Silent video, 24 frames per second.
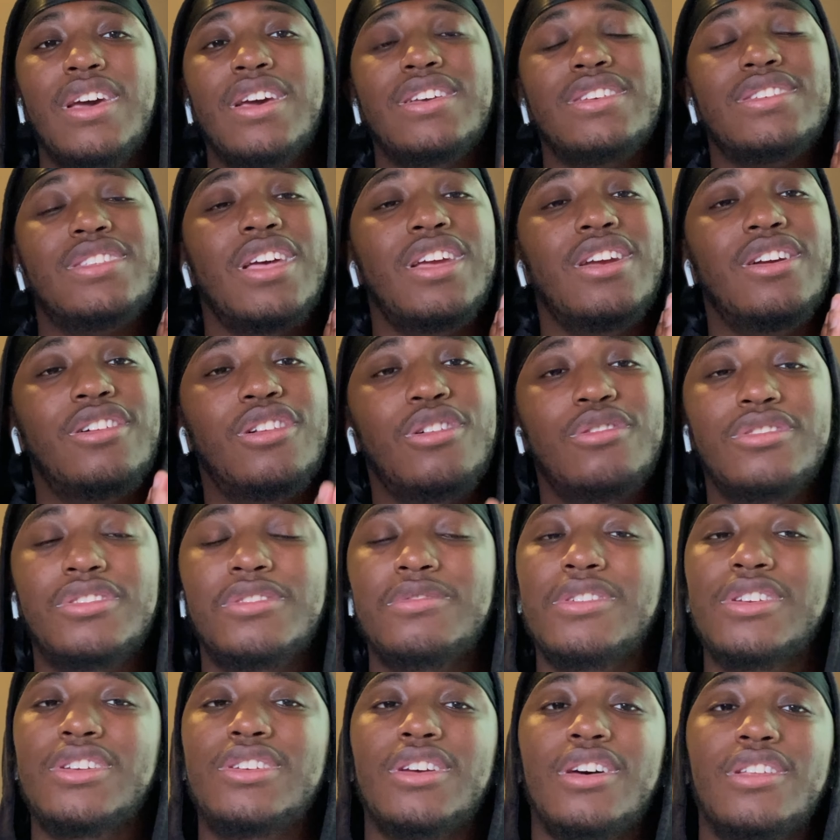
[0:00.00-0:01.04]
Stay close
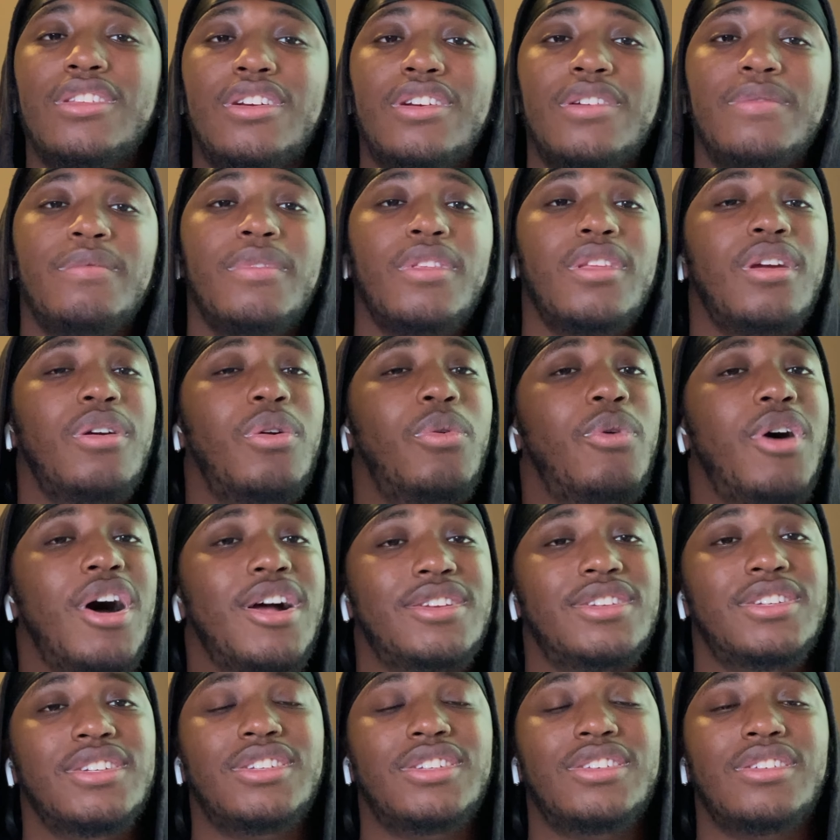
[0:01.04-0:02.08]
to each other.
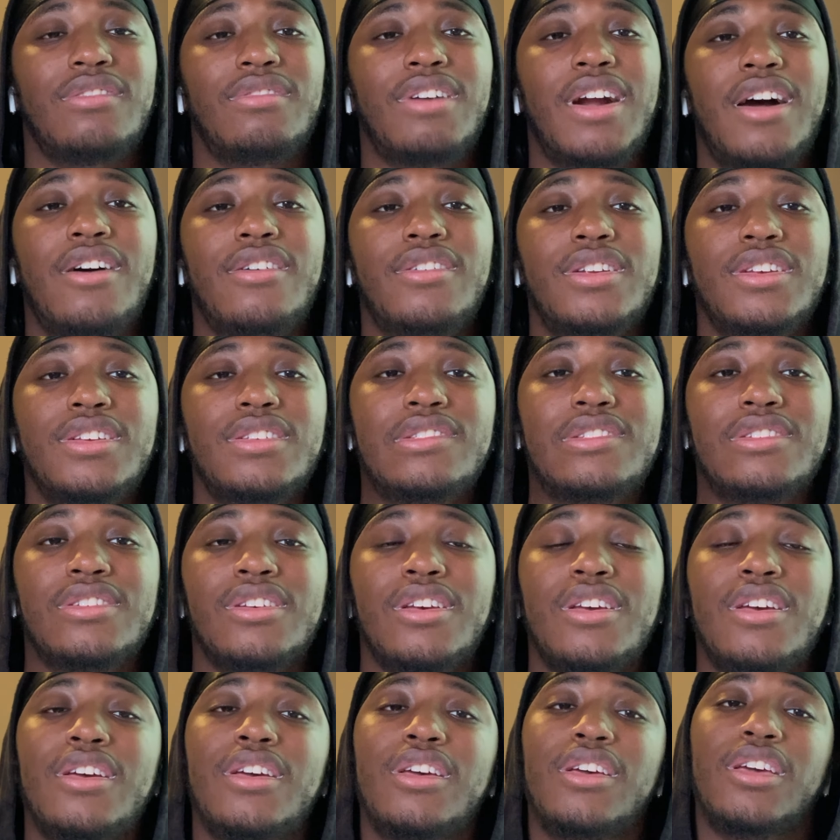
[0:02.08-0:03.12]
Watch your surroundings.
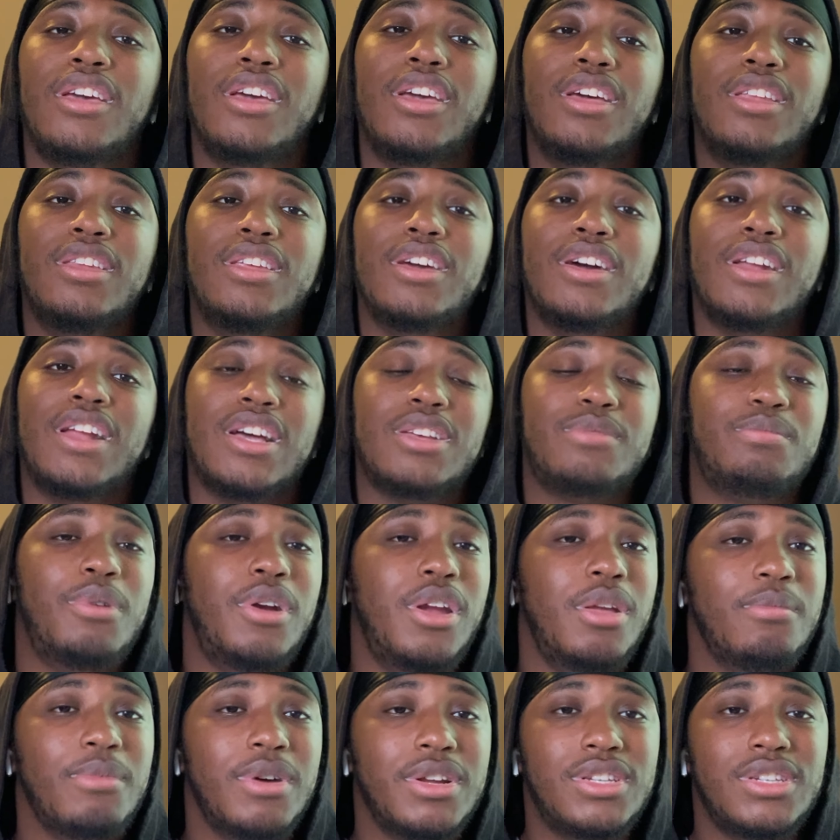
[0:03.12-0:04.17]
And yeah, that's
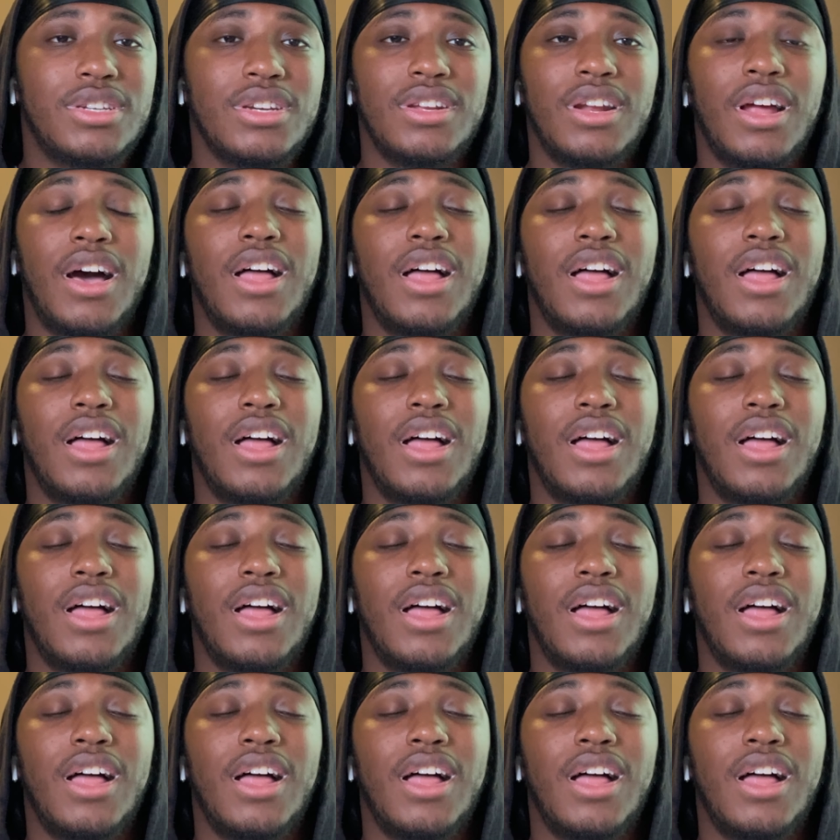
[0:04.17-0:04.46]
pretty much it.